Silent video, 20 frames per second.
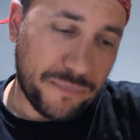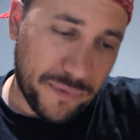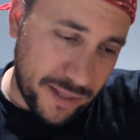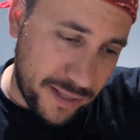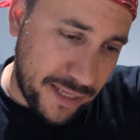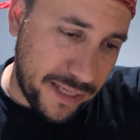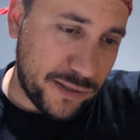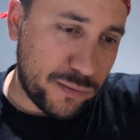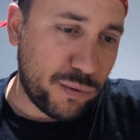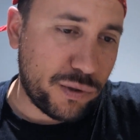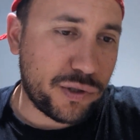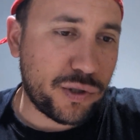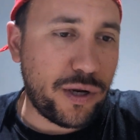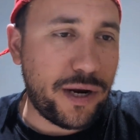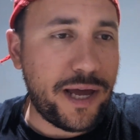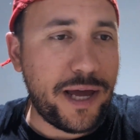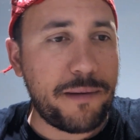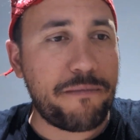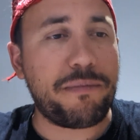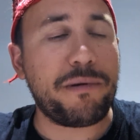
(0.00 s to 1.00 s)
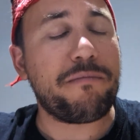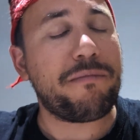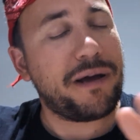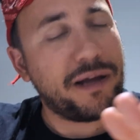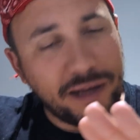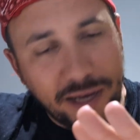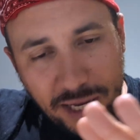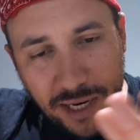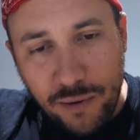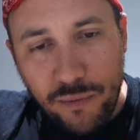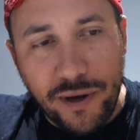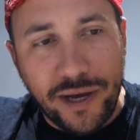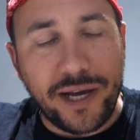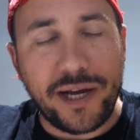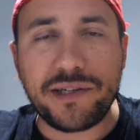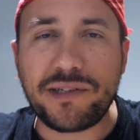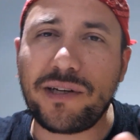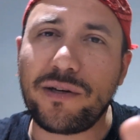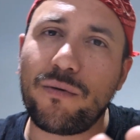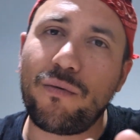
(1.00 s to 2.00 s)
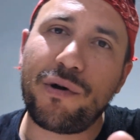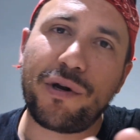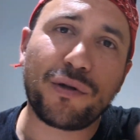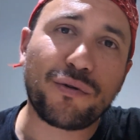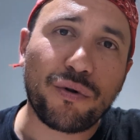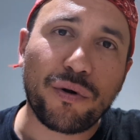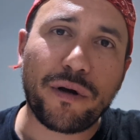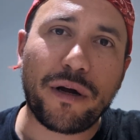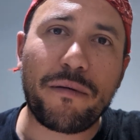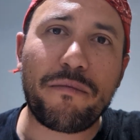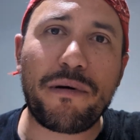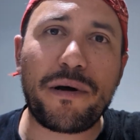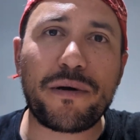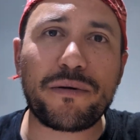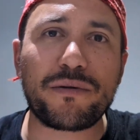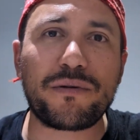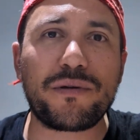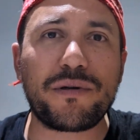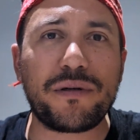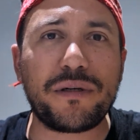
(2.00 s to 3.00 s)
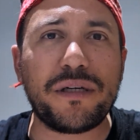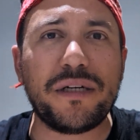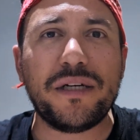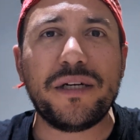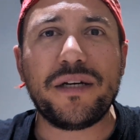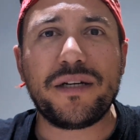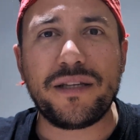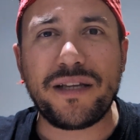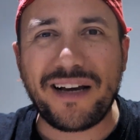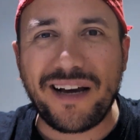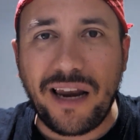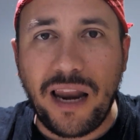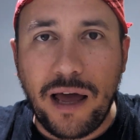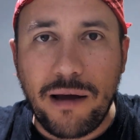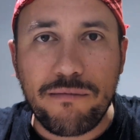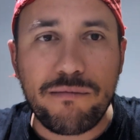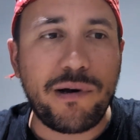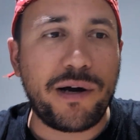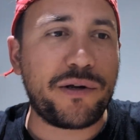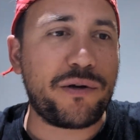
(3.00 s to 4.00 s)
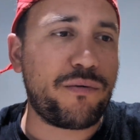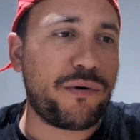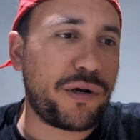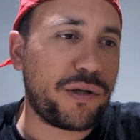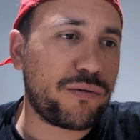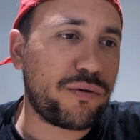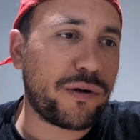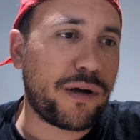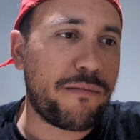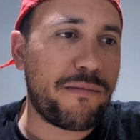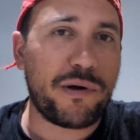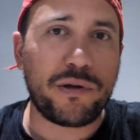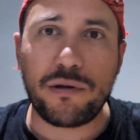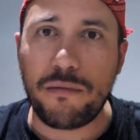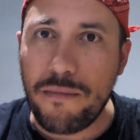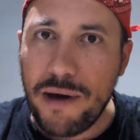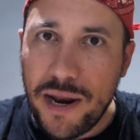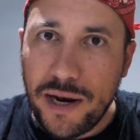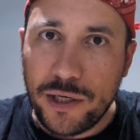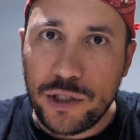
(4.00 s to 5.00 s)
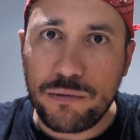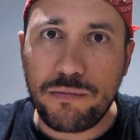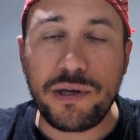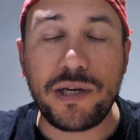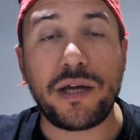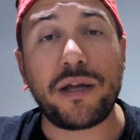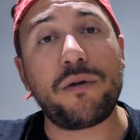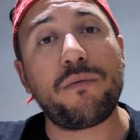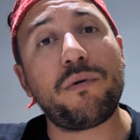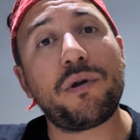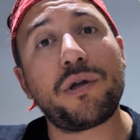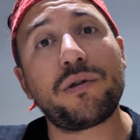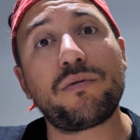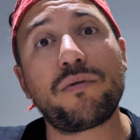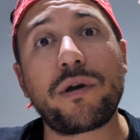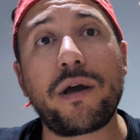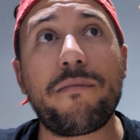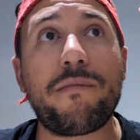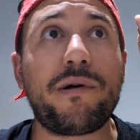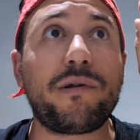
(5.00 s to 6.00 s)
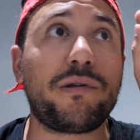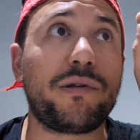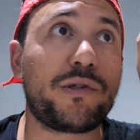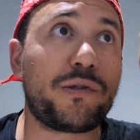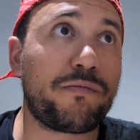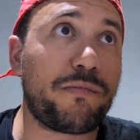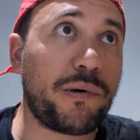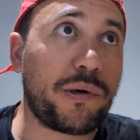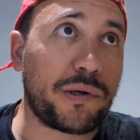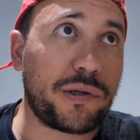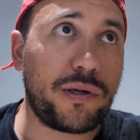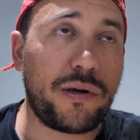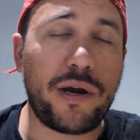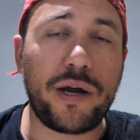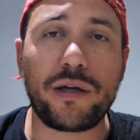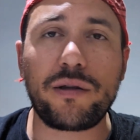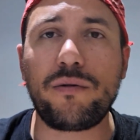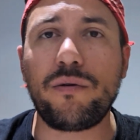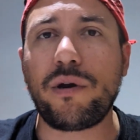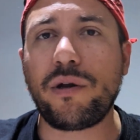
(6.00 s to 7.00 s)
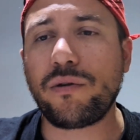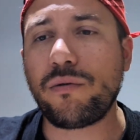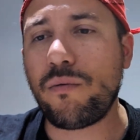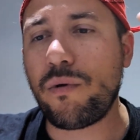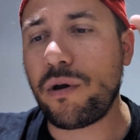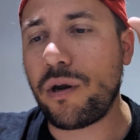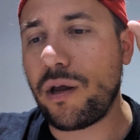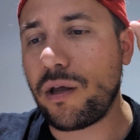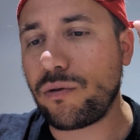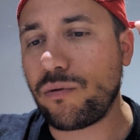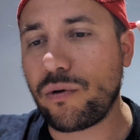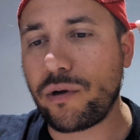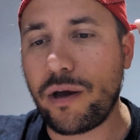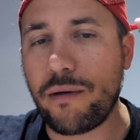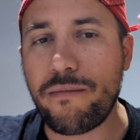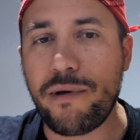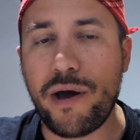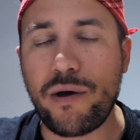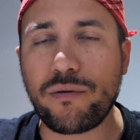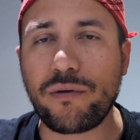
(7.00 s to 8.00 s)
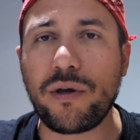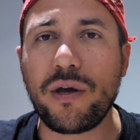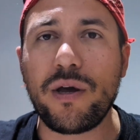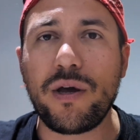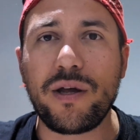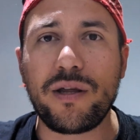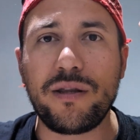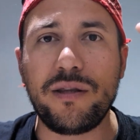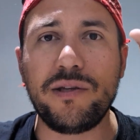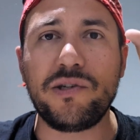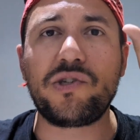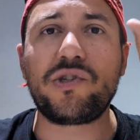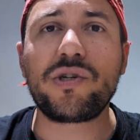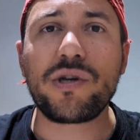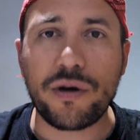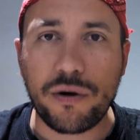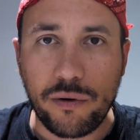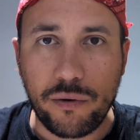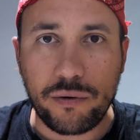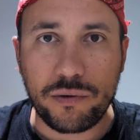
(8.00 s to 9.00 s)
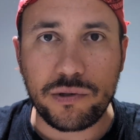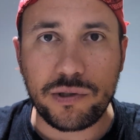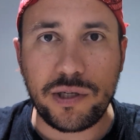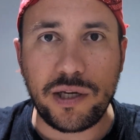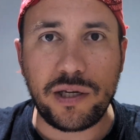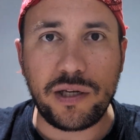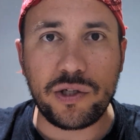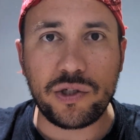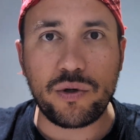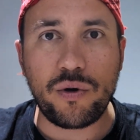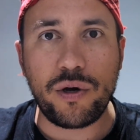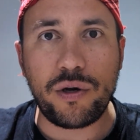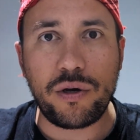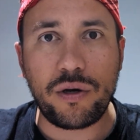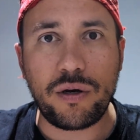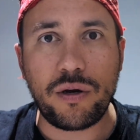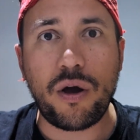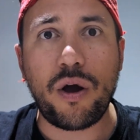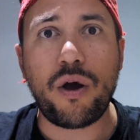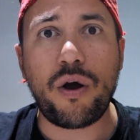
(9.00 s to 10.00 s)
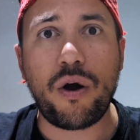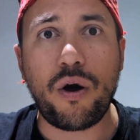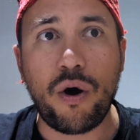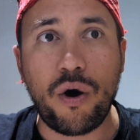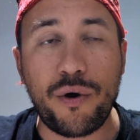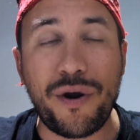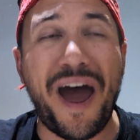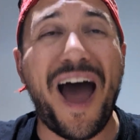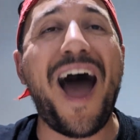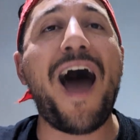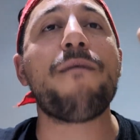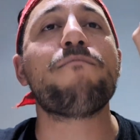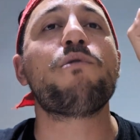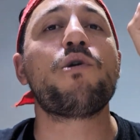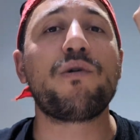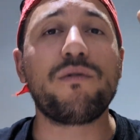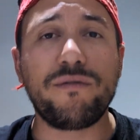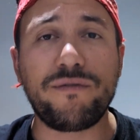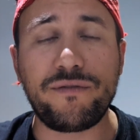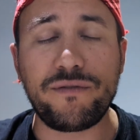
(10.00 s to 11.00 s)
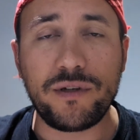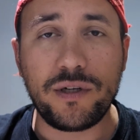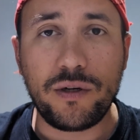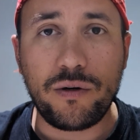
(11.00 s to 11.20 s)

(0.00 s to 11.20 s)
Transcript: That's what's gonna happen. But anyway, guys, I don't want to talk about the club. I don't want to talk about the management. I don't want to talk about the sport director. I don't want to talk about the circus that is going on above.